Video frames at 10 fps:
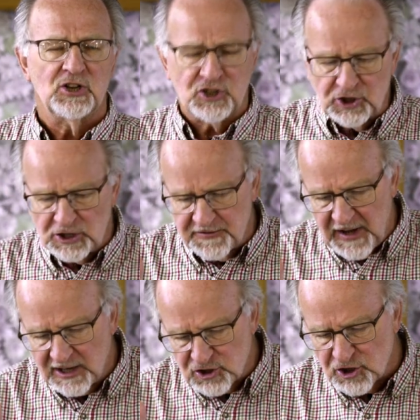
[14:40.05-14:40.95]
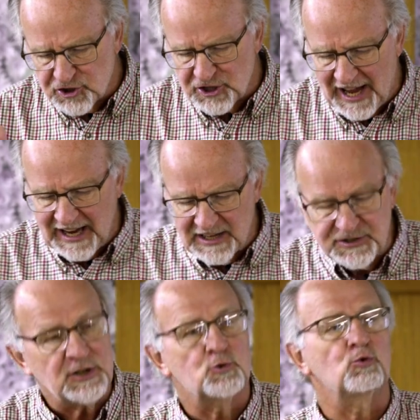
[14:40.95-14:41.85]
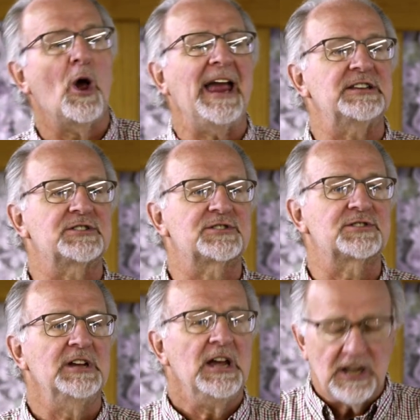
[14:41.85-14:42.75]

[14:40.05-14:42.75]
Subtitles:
should have exercised his rights,